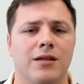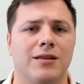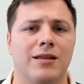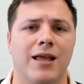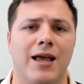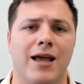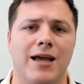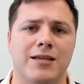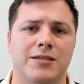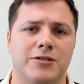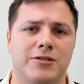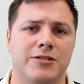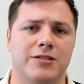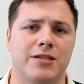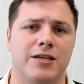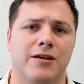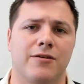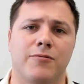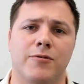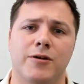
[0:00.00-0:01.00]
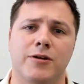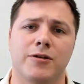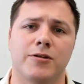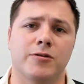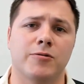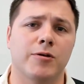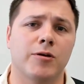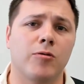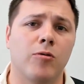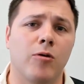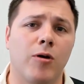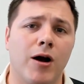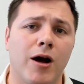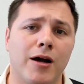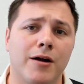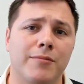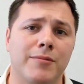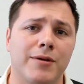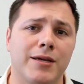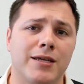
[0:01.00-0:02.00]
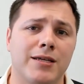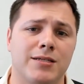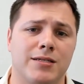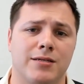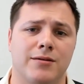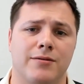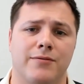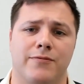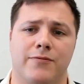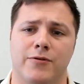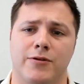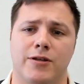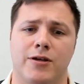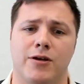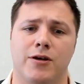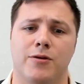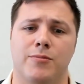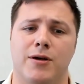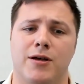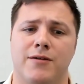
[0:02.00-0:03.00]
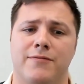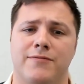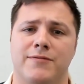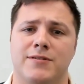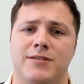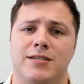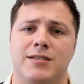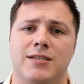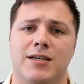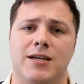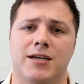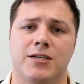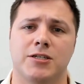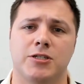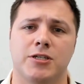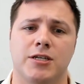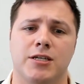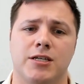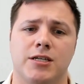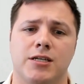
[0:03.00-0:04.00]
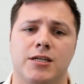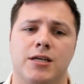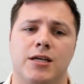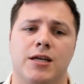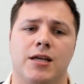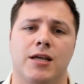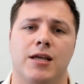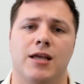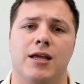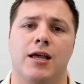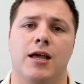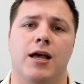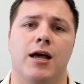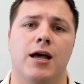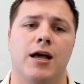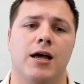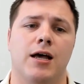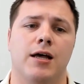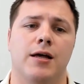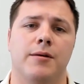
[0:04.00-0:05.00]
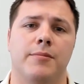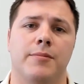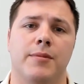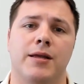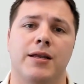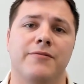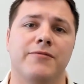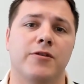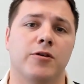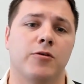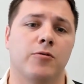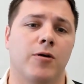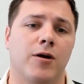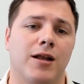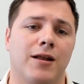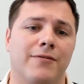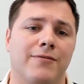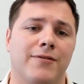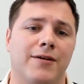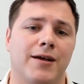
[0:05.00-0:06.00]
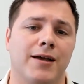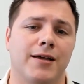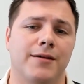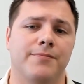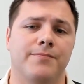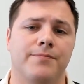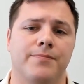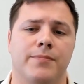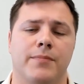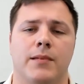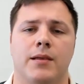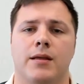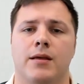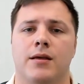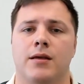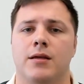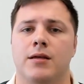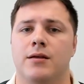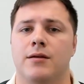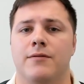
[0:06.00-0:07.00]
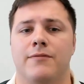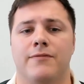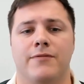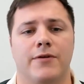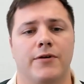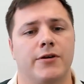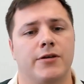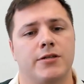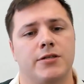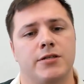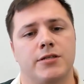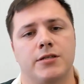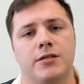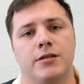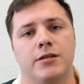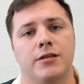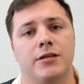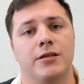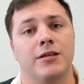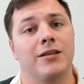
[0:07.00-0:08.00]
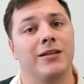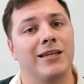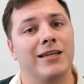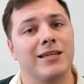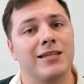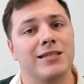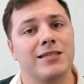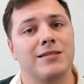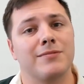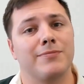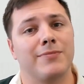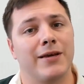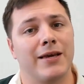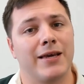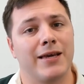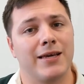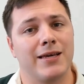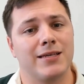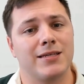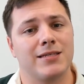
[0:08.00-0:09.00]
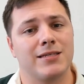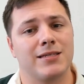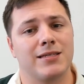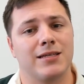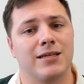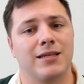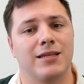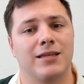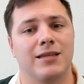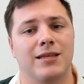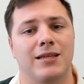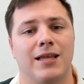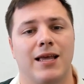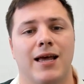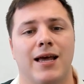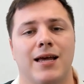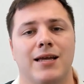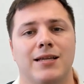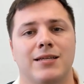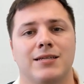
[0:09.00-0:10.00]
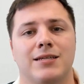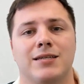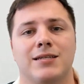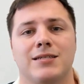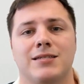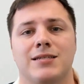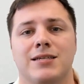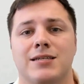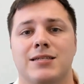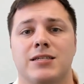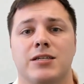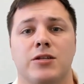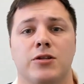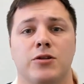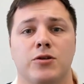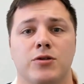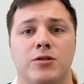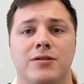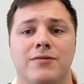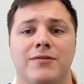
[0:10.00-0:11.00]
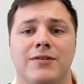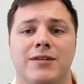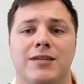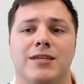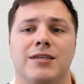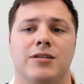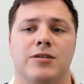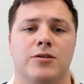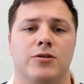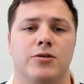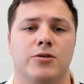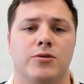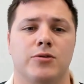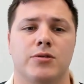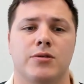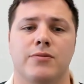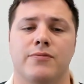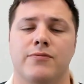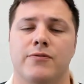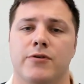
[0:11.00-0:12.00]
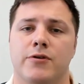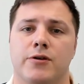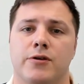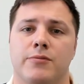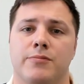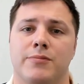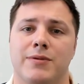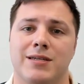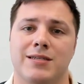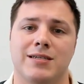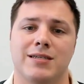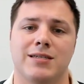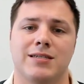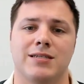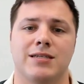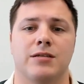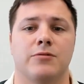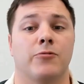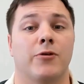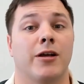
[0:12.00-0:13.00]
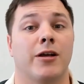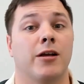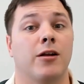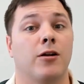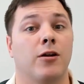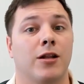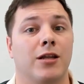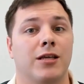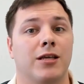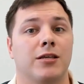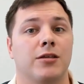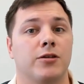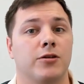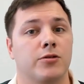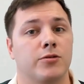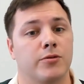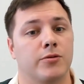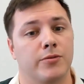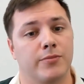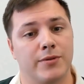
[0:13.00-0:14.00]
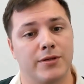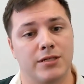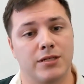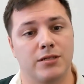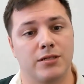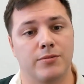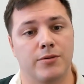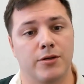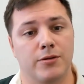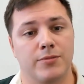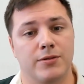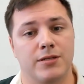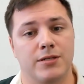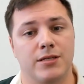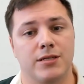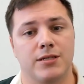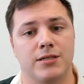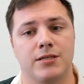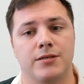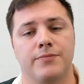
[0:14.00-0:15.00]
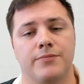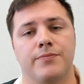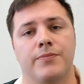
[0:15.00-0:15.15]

ask yourself, what are the requirements for the home office deduction? And if you qualify, first, you need a space that is exclusively used for business and regularly used for business purposes.